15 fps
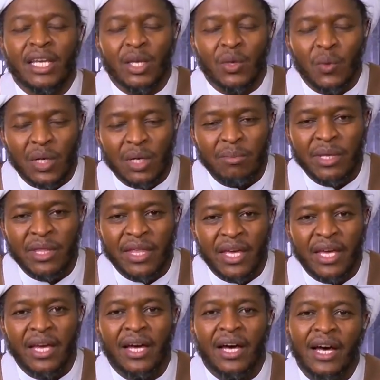he will be
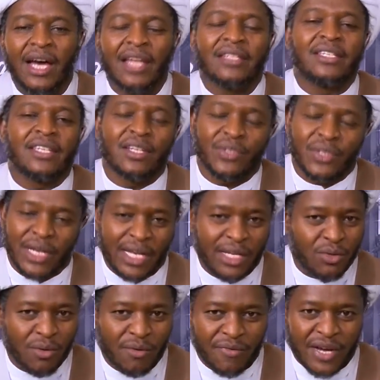there until
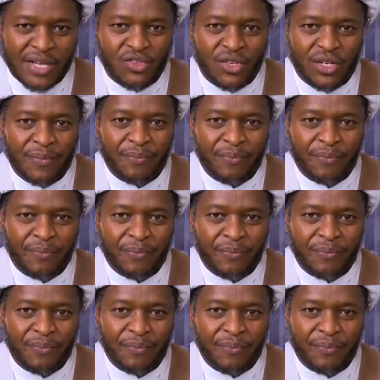Salatul Fajr.